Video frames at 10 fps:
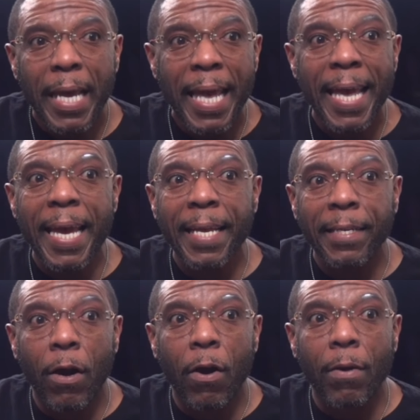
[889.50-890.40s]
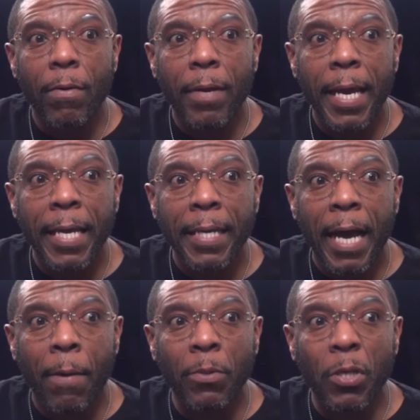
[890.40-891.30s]
and and
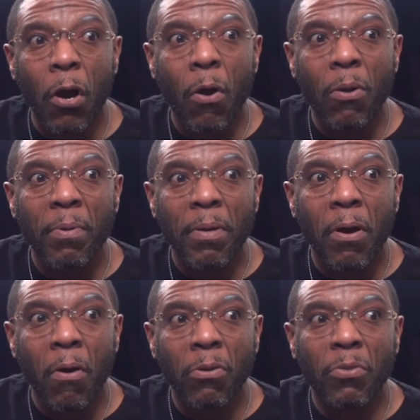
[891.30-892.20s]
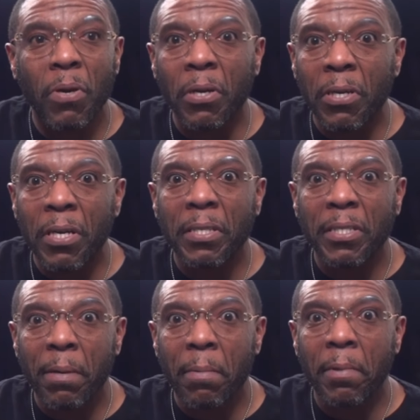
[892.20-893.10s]
I was all also a little
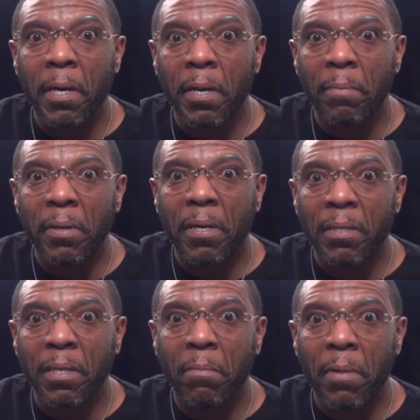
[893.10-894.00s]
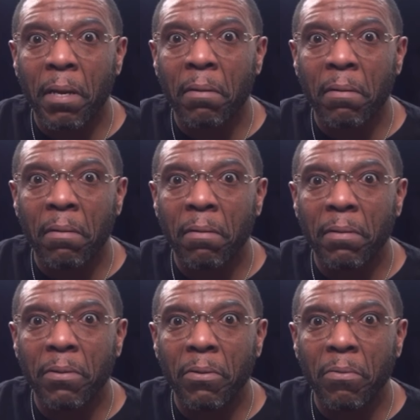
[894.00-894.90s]
intimidated because I'm like, uh,
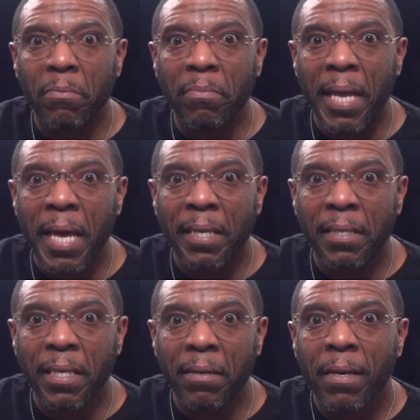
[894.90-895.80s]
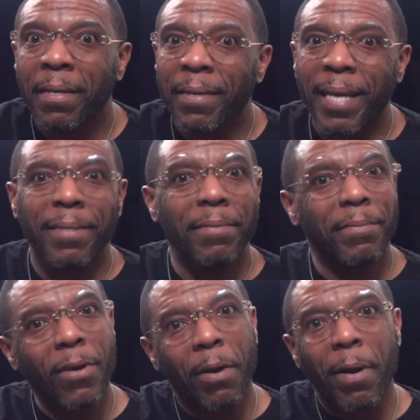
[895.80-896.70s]
this dude black as hell. Not to
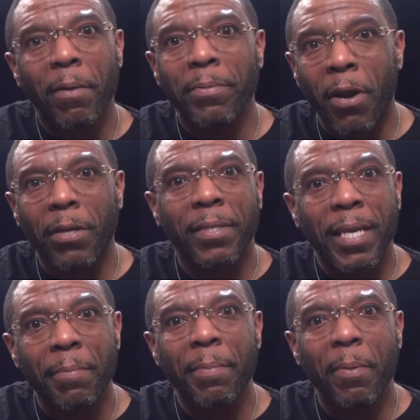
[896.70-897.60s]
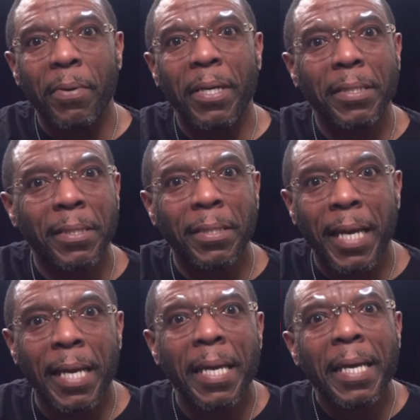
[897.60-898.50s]
talk about dark skinned people, but it's just
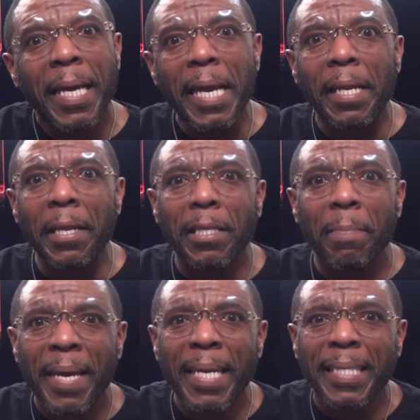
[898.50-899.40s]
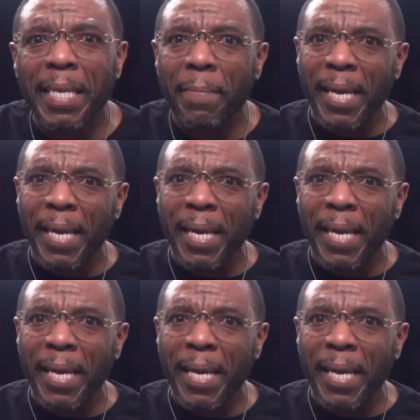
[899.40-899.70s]
like he looked menacing